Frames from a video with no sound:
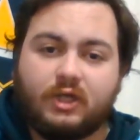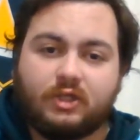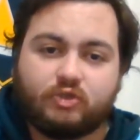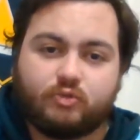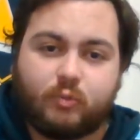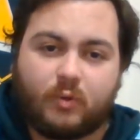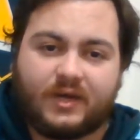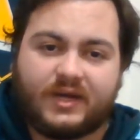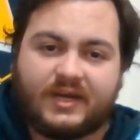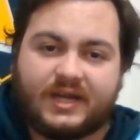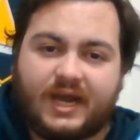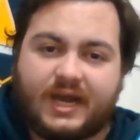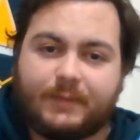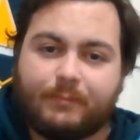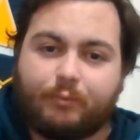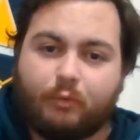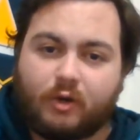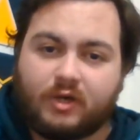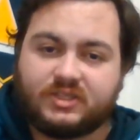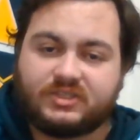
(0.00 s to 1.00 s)

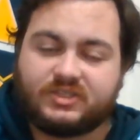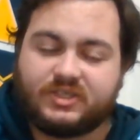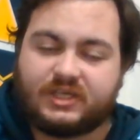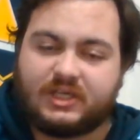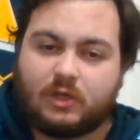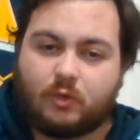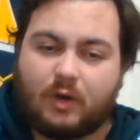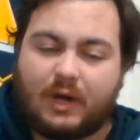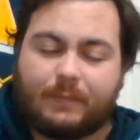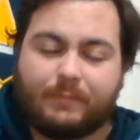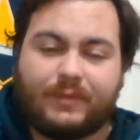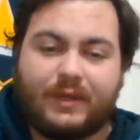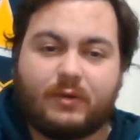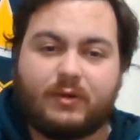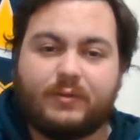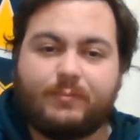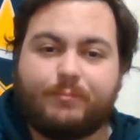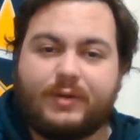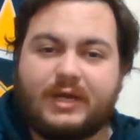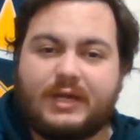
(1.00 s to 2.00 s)
28 points to nil up there
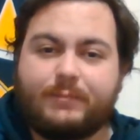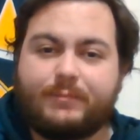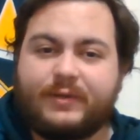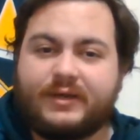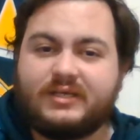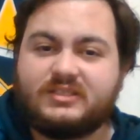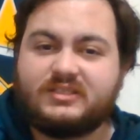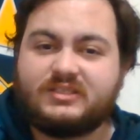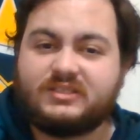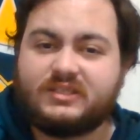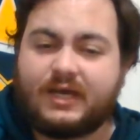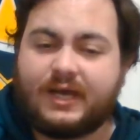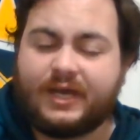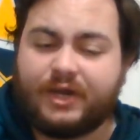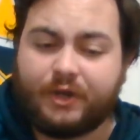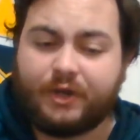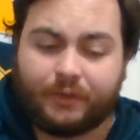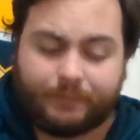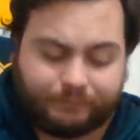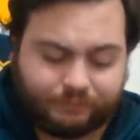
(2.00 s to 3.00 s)
at BB
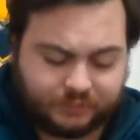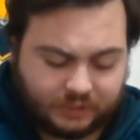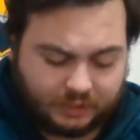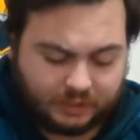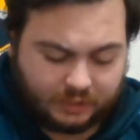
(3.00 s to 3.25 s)
Stadium,